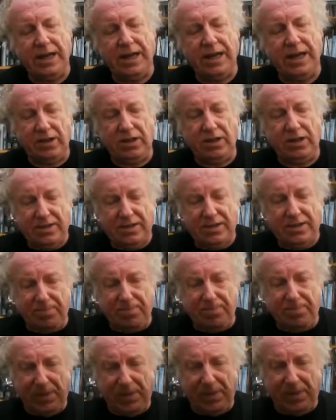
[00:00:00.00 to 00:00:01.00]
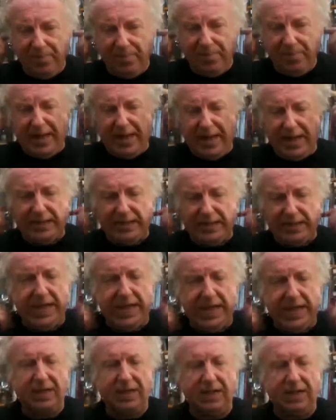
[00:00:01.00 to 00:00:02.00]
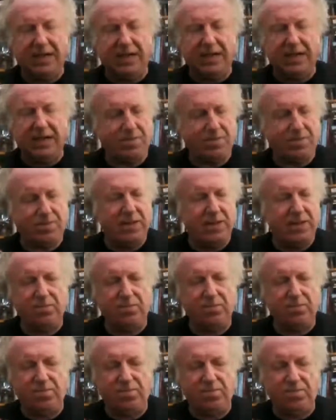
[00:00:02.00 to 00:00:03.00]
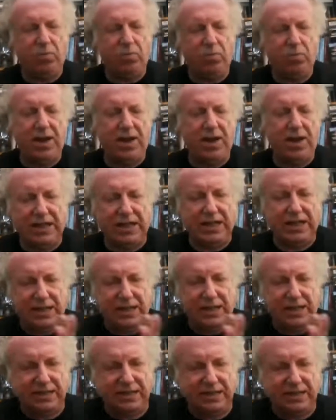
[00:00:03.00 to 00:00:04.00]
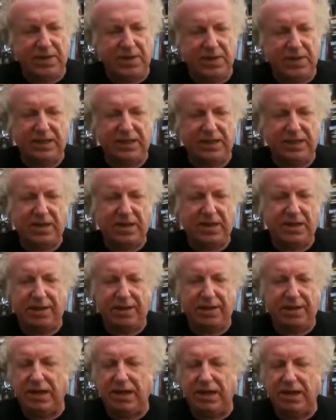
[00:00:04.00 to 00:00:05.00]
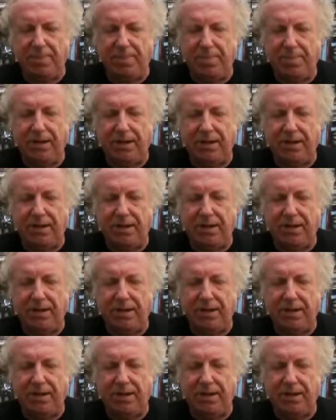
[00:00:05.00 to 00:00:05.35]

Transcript: He's got these big implants in his head, and he, it's whatever. That's that's that's Kieran Lee